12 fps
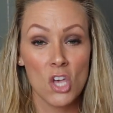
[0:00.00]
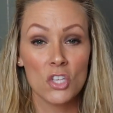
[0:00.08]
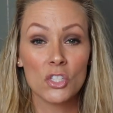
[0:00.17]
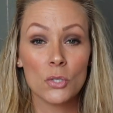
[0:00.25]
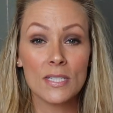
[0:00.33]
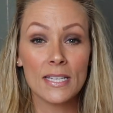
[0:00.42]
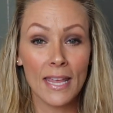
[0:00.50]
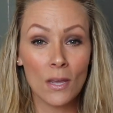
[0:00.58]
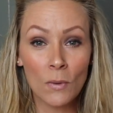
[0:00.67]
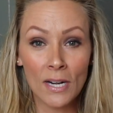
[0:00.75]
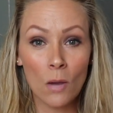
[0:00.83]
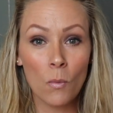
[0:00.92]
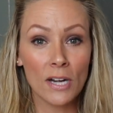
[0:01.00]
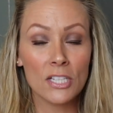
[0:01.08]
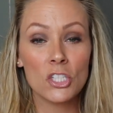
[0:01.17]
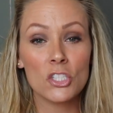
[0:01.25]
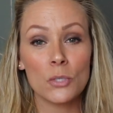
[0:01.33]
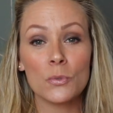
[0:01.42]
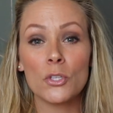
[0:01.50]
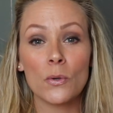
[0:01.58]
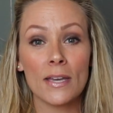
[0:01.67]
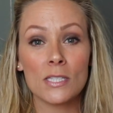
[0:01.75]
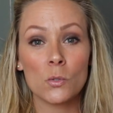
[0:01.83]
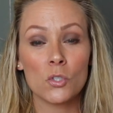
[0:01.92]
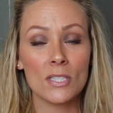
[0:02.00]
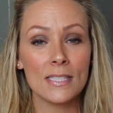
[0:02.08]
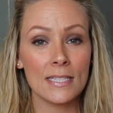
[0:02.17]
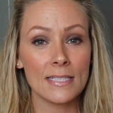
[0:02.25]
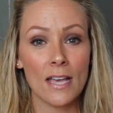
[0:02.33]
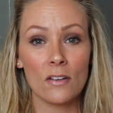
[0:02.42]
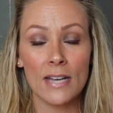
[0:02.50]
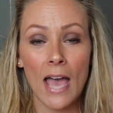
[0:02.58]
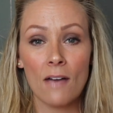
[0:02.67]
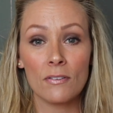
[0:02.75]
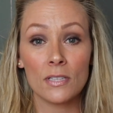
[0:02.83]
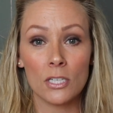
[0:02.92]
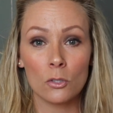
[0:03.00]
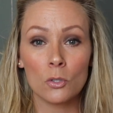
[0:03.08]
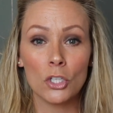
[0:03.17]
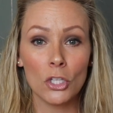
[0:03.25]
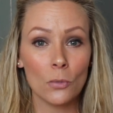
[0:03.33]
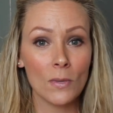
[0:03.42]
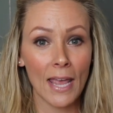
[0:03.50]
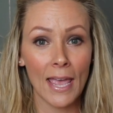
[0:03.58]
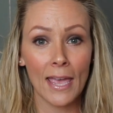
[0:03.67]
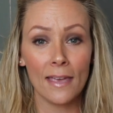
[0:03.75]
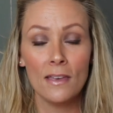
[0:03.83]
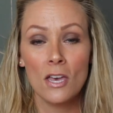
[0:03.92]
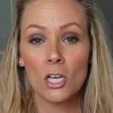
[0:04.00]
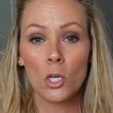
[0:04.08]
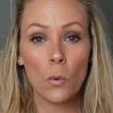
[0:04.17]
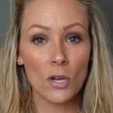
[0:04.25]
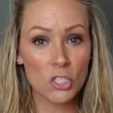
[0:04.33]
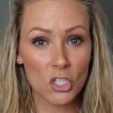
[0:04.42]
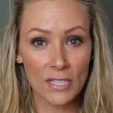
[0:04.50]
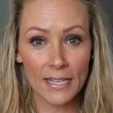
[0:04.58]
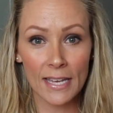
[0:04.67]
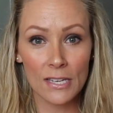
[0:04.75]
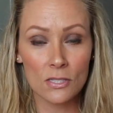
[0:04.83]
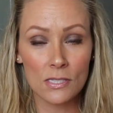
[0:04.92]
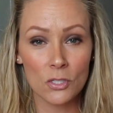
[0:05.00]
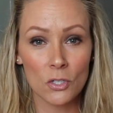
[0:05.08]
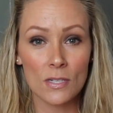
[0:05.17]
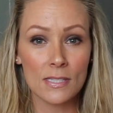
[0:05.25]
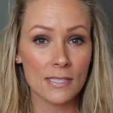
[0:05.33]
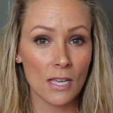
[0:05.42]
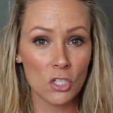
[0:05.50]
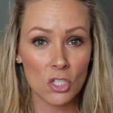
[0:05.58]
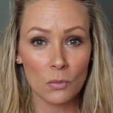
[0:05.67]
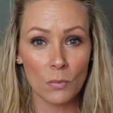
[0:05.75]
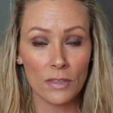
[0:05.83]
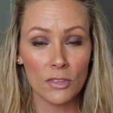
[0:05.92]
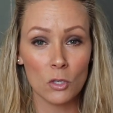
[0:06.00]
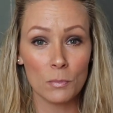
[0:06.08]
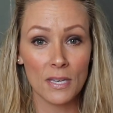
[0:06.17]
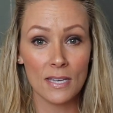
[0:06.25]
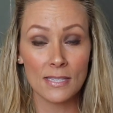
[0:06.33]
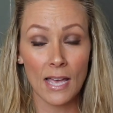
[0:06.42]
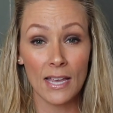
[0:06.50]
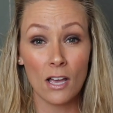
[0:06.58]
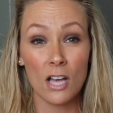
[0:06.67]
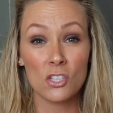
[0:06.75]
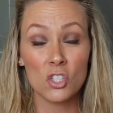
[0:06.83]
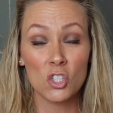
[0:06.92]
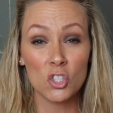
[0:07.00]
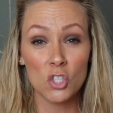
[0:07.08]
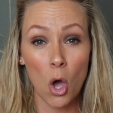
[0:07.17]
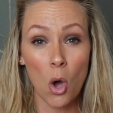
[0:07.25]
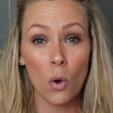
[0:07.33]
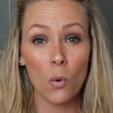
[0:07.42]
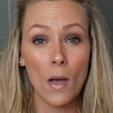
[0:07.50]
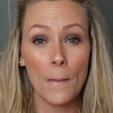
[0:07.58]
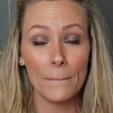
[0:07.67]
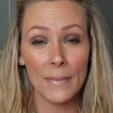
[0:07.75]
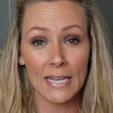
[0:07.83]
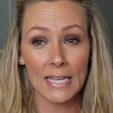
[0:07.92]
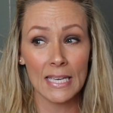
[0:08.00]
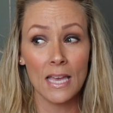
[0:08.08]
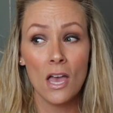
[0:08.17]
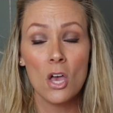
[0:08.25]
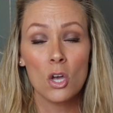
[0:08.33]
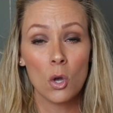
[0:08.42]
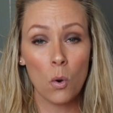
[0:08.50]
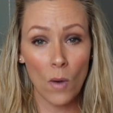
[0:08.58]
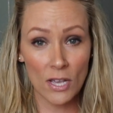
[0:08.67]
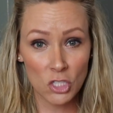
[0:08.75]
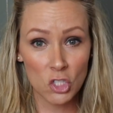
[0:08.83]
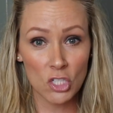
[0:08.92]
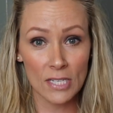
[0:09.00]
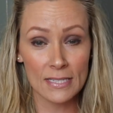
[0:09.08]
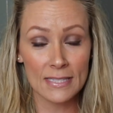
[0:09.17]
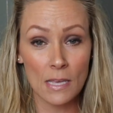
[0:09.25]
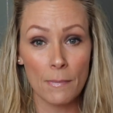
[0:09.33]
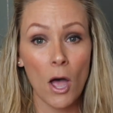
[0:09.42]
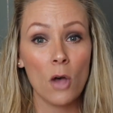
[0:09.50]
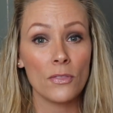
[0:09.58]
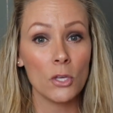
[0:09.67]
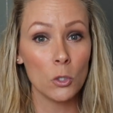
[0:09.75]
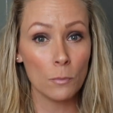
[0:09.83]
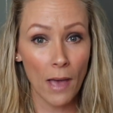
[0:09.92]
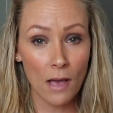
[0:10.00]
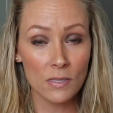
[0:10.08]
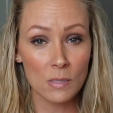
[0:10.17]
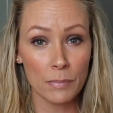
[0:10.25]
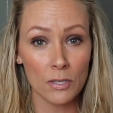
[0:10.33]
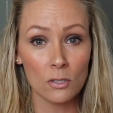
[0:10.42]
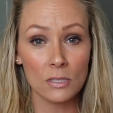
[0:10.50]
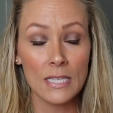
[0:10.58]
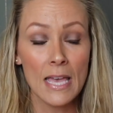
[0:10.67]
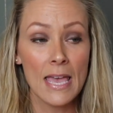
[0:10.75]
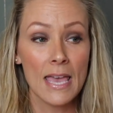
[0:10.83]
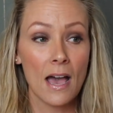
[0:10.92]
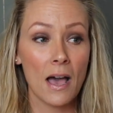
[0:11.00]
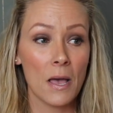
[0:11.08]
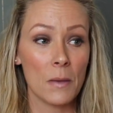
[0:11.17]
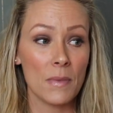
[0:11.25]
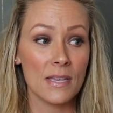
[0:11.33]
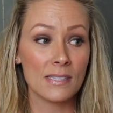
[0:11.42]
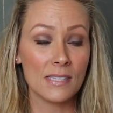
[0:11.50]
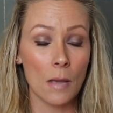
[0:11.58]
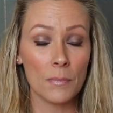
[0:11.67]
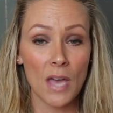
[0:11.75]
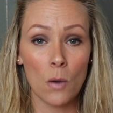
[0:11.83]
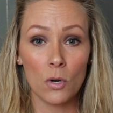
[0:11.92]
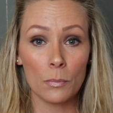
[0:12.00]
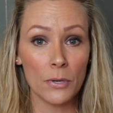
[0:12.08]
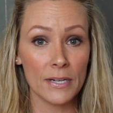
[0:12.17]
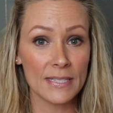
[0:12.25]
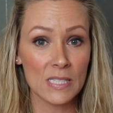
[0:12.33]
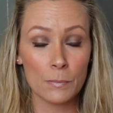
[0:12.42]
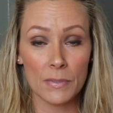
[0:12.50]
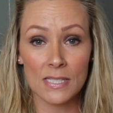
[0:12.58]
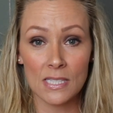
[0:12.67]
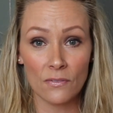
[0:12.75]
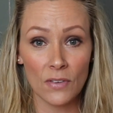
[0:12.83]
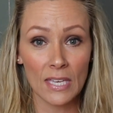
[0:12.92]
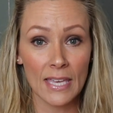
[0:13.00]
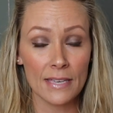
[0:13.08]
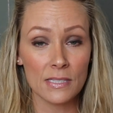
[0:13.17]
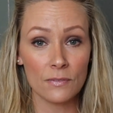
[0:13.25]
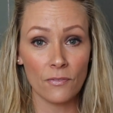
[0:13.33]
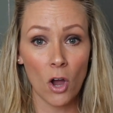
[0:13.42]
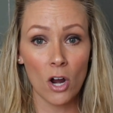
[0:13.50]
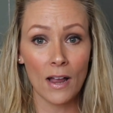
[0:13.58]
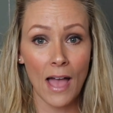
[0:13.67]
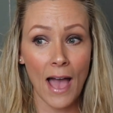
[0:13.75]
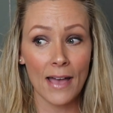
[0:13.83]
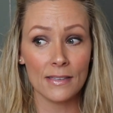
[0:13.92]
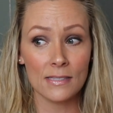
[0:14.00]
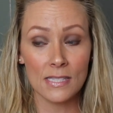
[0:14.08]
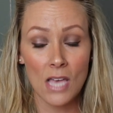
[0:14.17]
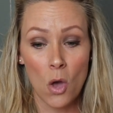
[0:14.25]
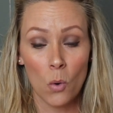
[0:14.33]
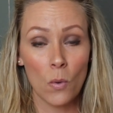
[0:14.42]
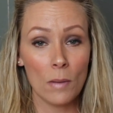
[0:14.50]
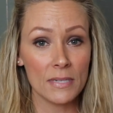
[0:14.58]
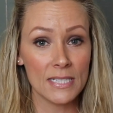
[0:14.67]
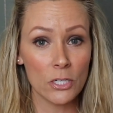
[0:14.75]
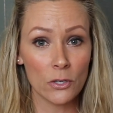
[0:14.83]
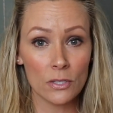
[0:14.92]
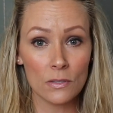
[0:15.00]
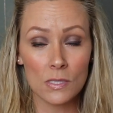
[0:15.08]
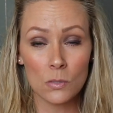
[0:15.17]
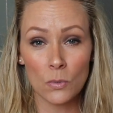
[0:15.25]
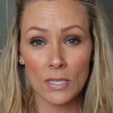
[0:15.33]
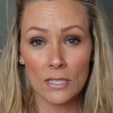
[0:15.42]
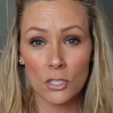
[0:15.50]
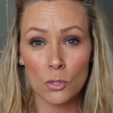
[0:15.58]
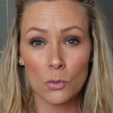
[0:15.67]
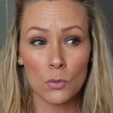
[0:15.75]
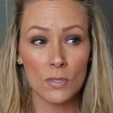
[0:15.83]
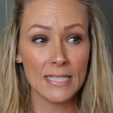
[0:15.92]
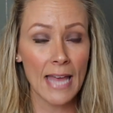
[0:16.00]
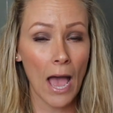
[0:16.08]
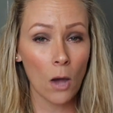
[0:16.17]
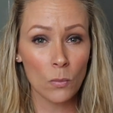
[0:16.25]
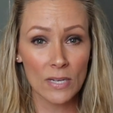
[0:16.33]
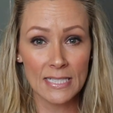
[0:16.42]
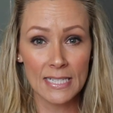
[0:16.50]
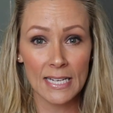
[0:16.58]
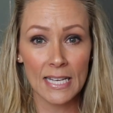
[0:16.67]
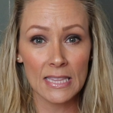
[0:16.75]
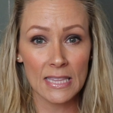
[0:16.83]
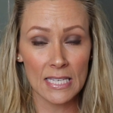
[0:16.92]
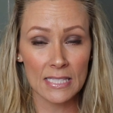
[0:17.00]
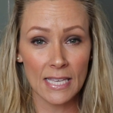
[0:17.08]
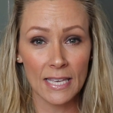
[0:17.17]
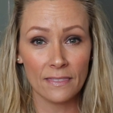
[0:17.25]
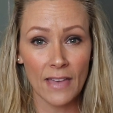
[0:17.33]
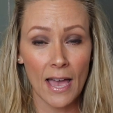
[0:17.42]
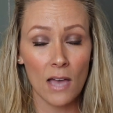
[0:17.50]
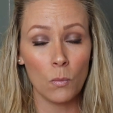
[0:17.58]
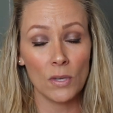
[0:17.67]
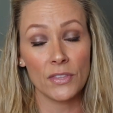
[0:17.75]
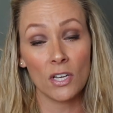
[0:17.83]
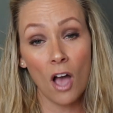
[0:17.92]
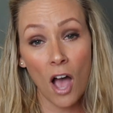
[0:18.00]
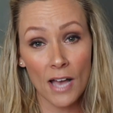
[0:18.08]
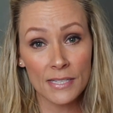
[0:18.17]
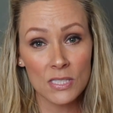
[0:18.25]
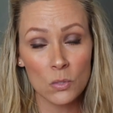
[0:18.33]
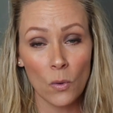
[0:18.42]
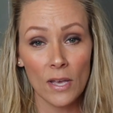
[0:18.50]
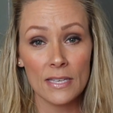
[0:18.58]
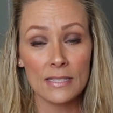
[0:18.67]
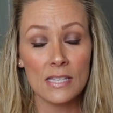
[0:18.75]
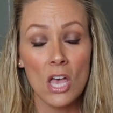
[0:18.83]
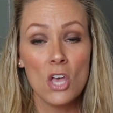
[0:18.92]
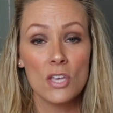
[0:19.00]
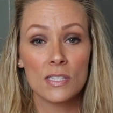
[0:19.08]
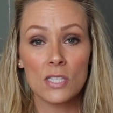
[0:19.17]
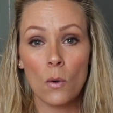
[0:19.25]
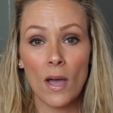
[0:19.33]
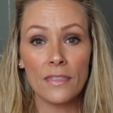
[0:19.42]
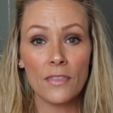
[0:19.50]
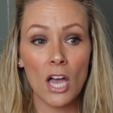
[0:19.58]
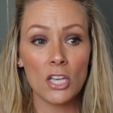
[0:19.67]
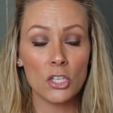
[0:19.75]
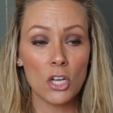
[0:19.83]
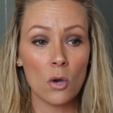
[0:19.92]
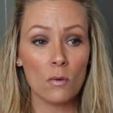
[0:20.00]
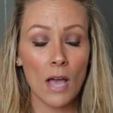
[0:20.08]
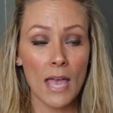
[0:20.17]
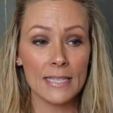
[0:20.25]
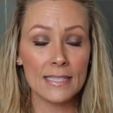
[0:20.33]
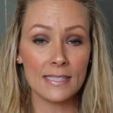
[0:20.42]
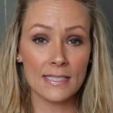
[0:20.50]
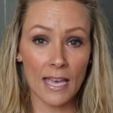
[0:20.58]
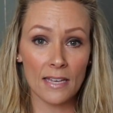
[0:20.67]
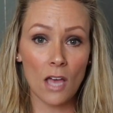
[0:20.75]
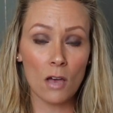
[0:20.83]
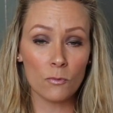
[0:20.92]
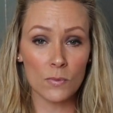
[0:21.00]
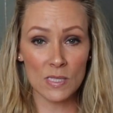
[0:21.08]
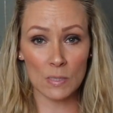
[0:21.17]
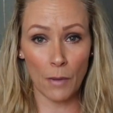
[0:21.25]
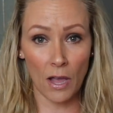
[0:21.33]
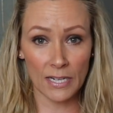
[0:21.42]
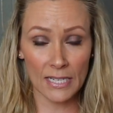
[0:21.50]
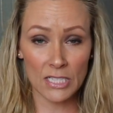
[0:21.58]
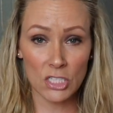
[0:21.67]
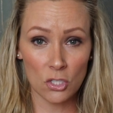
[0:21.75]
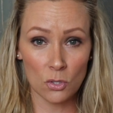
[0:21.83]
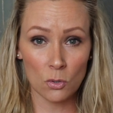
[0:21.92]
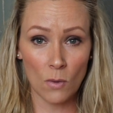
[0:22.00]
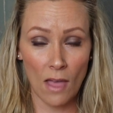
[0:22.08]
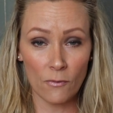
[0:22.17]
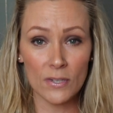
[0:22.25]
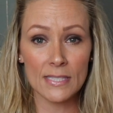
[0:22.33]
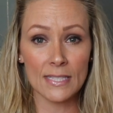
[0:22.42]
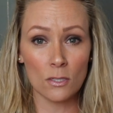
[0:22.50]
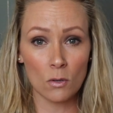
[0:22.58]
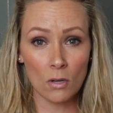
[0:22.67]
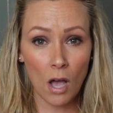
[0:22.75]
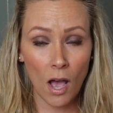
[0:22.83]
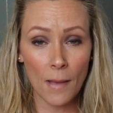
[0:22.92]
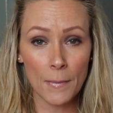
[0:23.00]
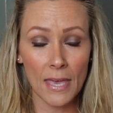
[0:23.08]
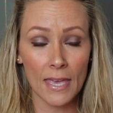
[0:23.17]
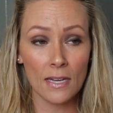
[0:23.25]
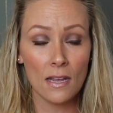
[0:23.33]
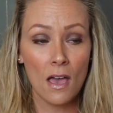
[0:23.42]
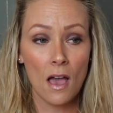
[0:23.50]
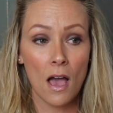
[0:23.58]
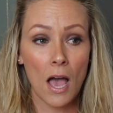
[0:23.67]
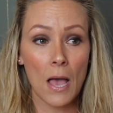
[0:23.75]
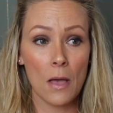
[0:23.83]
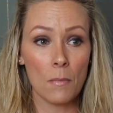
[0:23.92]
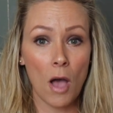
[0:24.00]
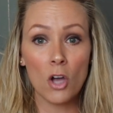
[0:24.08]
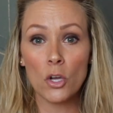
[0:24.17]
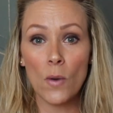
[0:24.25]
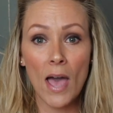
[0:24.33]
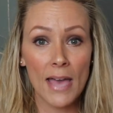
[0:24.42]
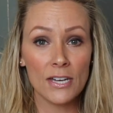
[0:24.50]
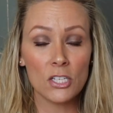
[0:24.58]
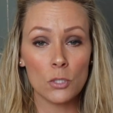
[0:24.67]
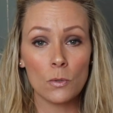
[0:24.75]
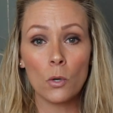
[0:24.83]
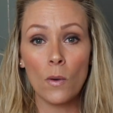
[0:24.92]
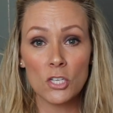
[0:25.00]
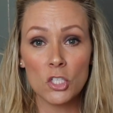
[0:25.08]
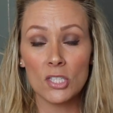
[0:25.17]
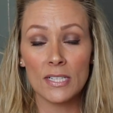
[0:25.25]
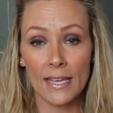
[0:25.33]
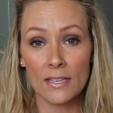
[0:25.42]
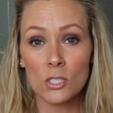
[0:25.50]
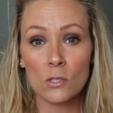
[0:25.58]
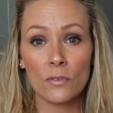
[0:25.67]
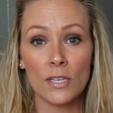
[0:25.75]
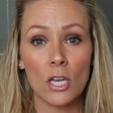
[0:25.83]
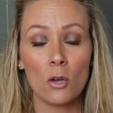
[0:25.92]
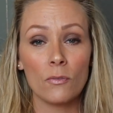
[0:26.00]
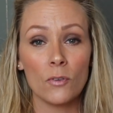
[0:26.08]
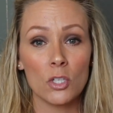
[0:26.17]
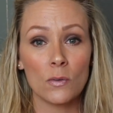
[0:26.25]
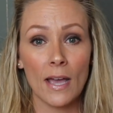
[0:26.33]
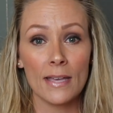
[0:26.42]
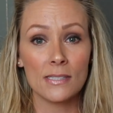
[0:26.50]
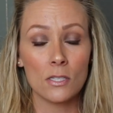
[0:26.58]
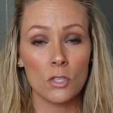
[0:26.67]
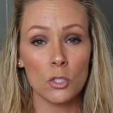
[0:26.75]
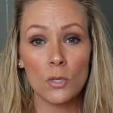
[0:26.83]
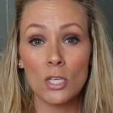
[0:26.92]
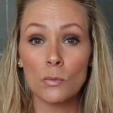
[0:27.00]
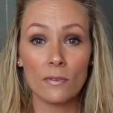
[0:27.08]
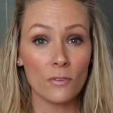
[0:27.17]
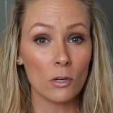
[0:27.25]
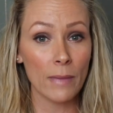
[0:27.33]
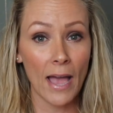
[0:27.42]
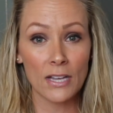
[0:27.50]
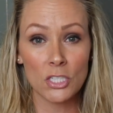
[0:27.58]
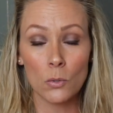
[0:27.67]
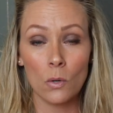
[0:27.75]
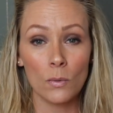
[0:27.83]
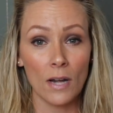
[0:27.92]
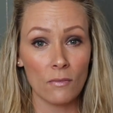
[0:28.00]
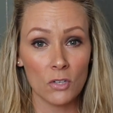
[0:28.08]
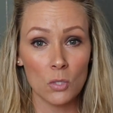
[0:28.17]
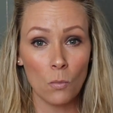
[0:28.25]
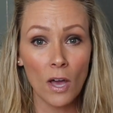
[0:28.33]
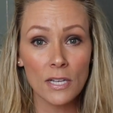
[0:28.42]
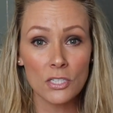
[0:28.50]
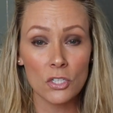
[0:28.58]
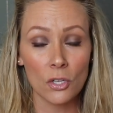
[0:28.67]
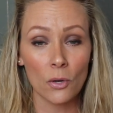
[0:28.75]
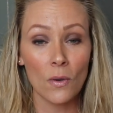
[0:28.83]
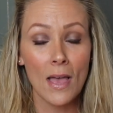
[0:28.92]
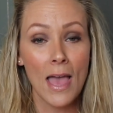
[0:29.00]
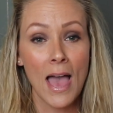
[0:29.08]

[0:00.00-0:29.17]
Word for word: So today what I wanted to do with you guys is just sit down and have a little Q&A question and answer session with you because I got so many questions about the Hoop House build, um, some that were pretty specific specific as far as what materials we used, how we did it, and things like that, what the cost was. So I thought, you know, instead of responding to every single comment, um, I'll go ahead and do a question and answer video for you guys so that you can refer back to it whenever you want to.